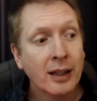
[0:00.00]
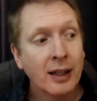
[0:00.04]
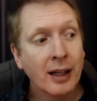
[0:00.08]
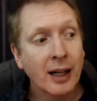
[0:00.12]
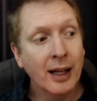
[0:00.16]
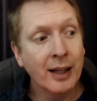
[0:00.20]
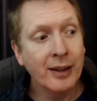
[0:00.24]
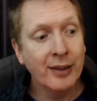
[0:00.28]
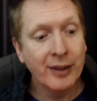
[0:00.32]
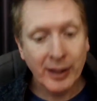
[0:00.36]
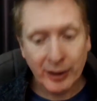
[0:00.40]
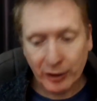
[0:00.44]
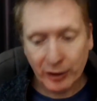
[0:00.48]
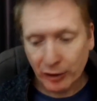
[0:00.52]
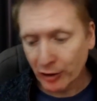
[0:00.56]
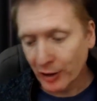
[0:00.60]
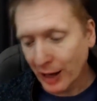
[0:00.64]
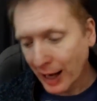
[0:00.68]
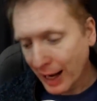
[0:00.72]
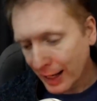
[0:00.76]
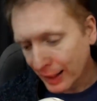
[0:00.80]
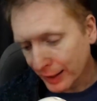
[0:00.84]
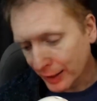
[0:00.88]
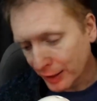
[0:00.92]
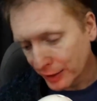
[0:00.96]
And the
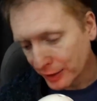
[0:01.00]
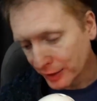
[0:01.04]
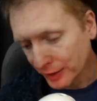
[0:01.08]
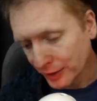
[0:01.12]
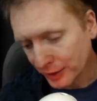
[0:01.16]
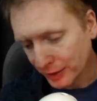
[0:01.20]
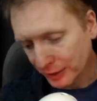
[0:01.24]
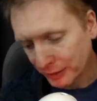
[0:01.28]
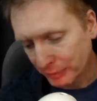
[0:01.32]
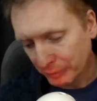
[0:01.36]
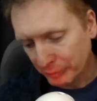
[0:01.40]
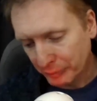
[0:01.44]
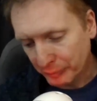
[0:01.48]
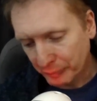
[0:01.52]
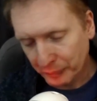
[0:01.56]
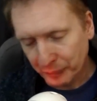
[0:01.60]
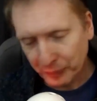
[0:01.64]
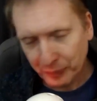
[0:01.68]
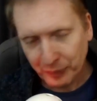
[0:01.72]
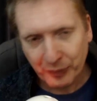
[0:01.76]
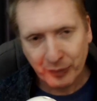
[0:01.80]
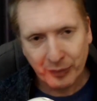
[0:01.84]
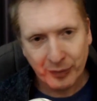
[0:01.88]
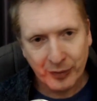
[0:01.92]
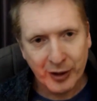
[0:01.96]
dragon,
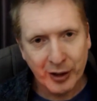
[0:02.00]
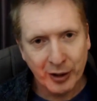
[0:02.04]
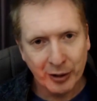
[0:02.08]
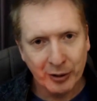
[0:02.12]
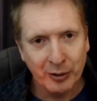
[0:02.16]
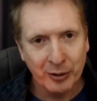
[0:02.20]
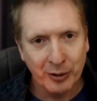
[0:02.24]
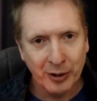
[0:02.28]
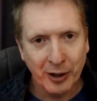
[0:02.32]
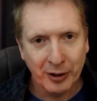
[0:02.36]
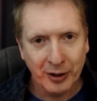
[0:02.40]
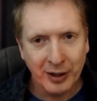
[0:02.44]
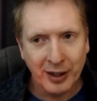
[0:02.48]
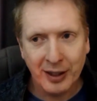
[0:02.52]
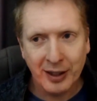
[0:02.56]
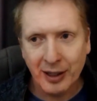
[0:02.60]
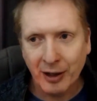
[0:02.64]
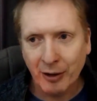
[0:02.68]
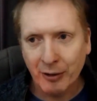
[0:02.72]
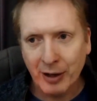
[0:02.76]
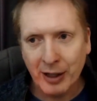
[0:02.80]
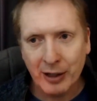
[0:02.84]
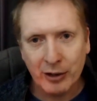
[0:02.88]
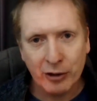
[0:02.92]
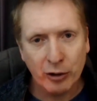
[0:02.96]
you know, the kind
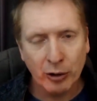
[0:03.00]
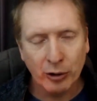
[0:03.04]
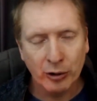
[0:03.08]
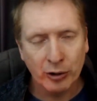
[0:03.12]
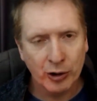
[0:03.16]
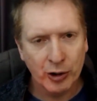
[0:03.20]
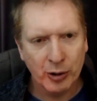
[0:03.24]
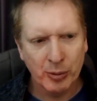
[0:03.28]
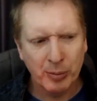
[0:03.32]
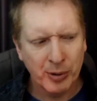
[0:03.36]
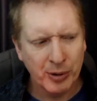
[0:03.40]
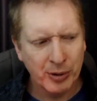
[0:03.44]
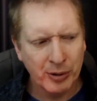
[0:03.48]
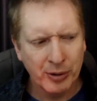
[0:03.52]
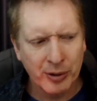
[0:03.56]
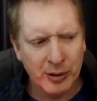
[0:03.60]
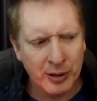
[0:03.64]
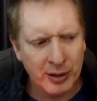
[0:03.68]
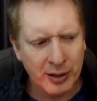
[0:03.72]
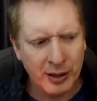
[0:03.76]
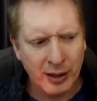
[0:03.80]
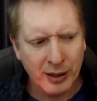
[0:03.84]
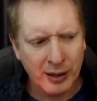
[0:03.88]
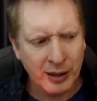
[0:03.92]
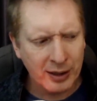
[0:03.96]
of rich entrepreneur
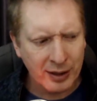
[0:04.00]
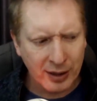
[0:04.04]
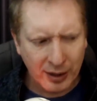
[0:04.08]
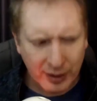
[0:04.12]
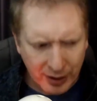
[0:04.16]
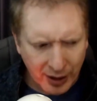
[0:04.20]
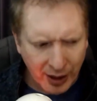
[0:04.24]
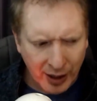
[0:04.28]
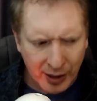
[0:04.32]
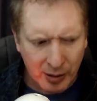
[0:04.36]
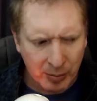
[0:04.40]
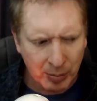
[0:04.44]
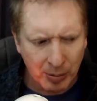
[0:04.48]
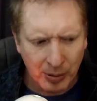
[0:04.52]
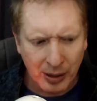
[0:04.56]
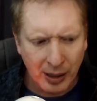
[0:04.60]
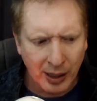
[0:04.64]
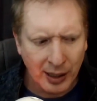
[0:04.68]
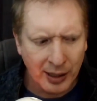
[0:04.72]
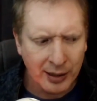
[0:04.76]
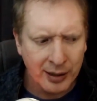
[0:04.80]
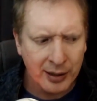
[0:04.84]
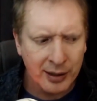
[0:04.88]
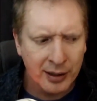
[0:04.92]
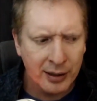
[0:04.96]
said, That's a terrible
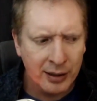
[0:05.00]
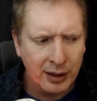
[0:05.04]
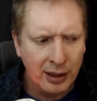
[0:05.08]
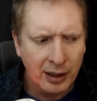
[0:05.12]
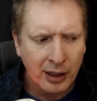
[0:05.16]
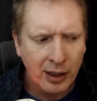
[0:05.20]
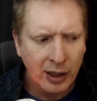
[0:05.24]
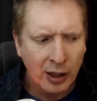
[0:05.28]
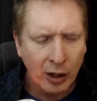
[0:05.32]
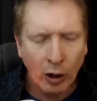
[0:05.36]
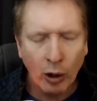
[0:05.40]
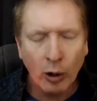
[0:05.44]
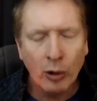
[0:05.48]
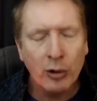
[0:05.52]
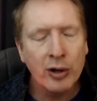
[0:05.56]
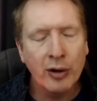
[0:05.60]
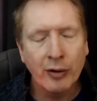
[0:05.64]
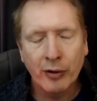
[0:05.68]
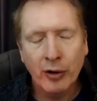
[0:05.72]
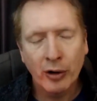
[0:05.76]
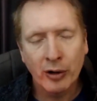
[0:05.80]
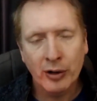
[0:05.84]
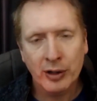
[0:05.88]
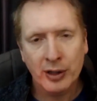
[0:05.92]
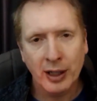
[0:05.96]
idea. All you've
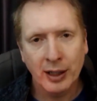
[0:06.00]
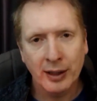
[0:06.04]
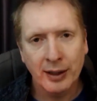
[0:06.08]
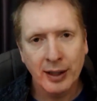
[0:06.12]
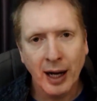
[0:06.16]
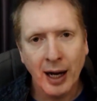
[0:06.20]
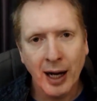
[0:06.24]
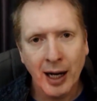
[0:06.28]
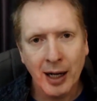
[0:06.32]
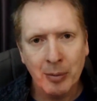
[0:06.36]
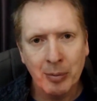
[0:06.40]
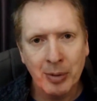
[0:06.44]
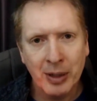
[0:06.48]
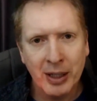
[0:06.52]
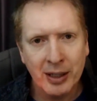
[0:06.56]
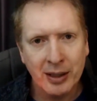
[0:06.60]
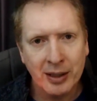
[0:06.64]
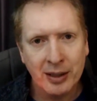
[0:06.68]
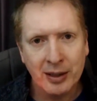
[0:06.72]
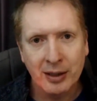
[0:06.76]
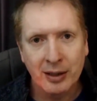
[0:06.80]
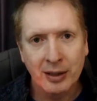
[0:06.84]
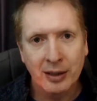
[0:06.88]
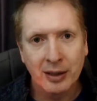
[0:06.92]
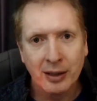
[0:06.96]
got is a
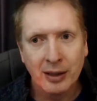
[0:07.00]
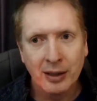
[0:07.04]
database.